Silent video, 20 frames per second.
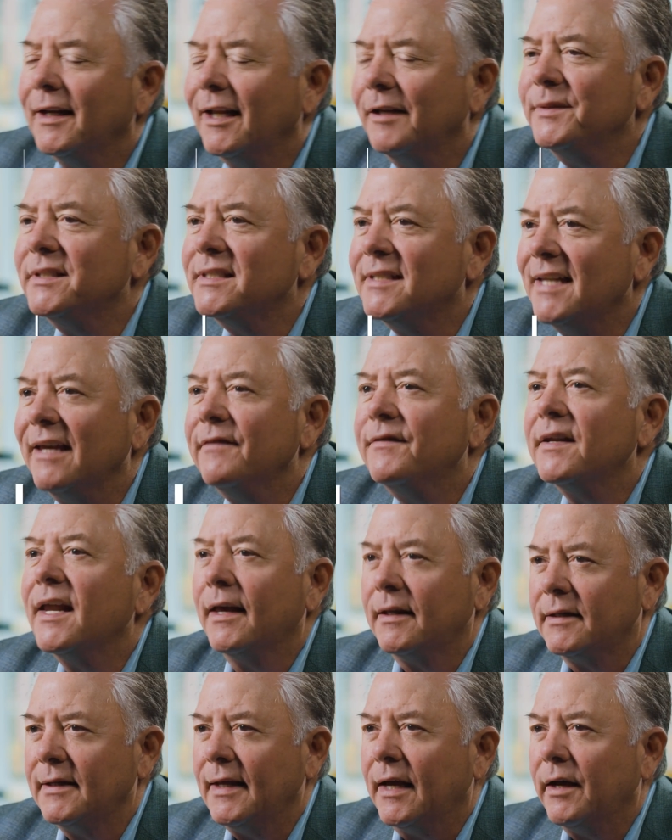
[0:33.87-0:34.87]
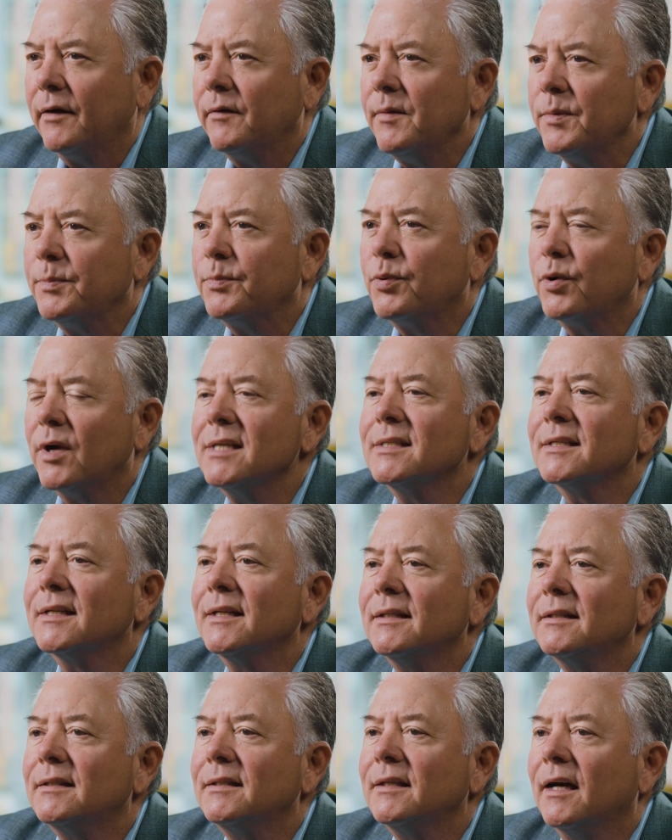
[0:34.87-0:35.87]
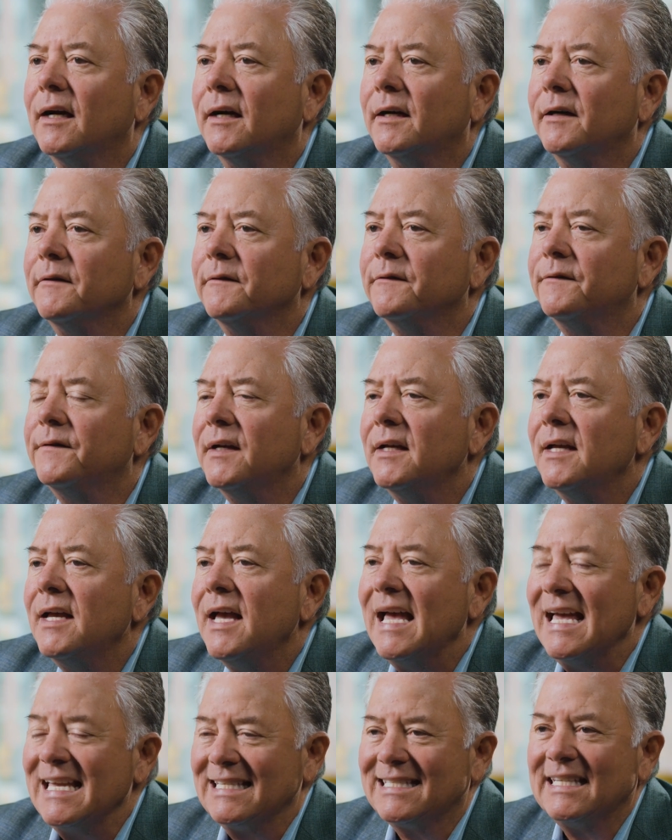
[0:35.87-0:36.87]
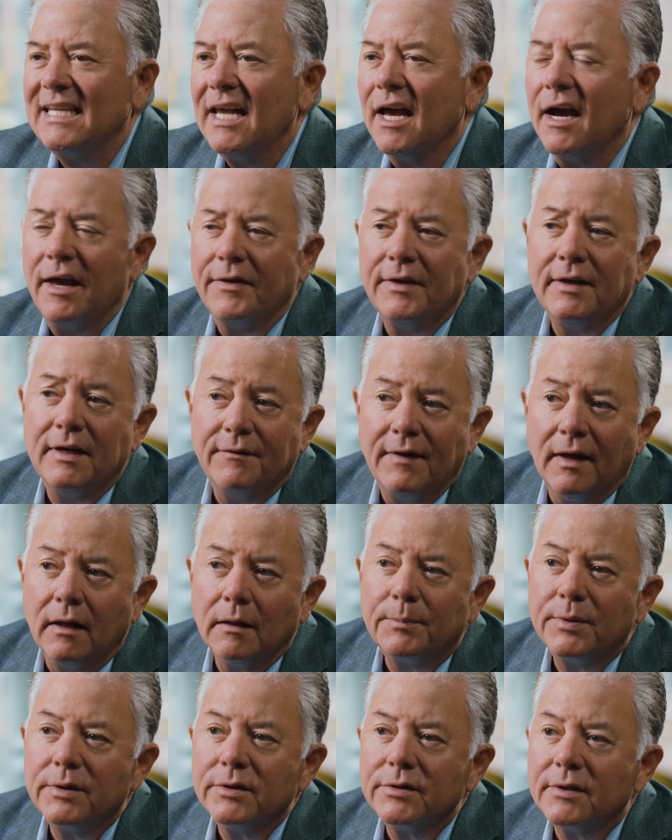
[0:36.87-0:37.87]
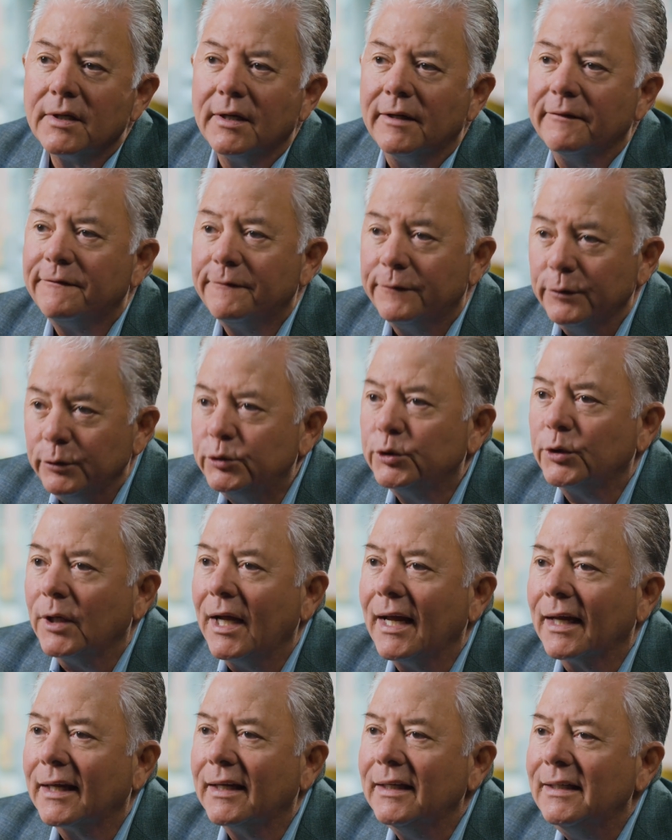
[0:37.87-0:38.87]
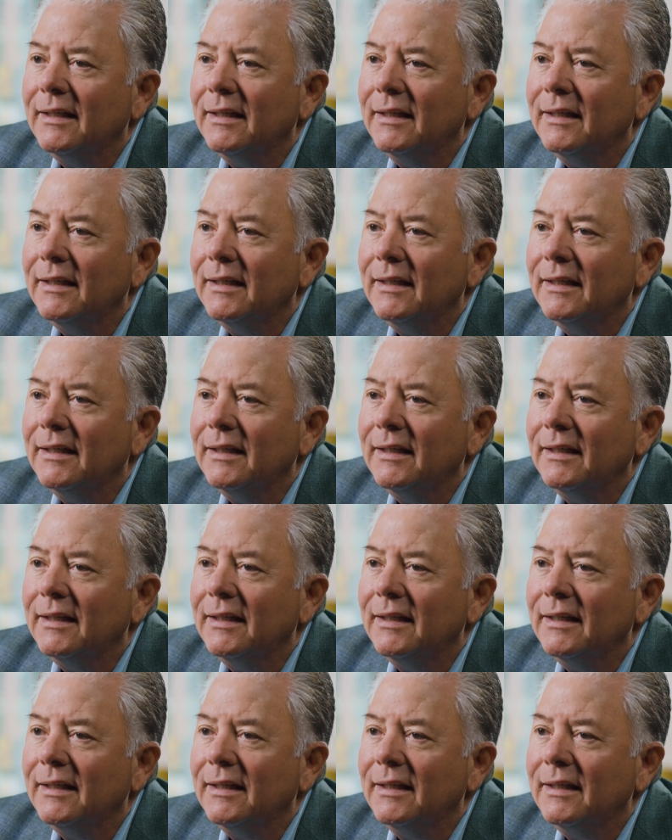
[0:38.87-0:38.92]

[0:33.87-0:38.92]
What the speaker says: name is David Andow. I'm the president of SCI, the developers of FOOD-TRAK.